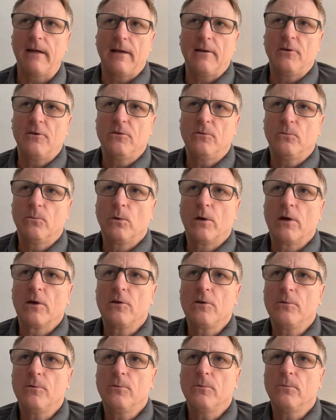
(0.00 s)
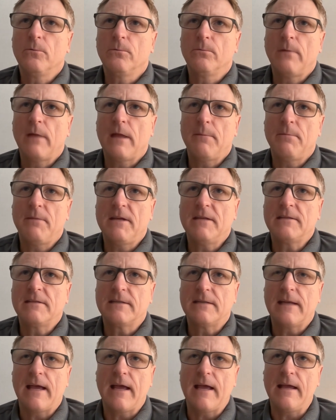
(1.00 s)
you, where you may be
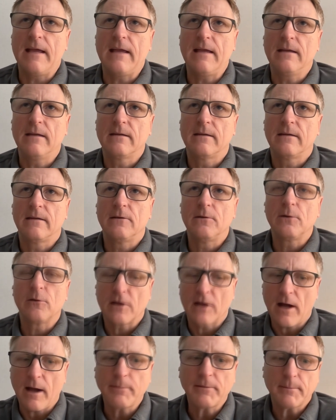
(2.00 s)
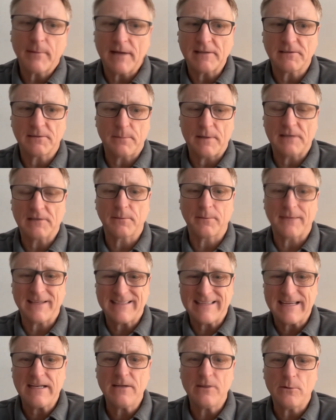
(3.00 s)
today you can optimize it based on the
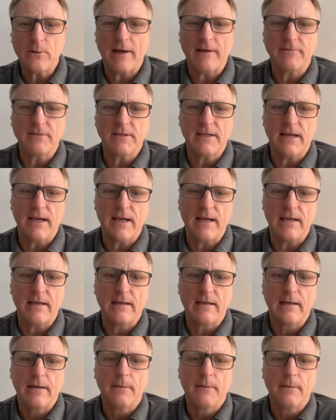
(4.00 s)
data you have today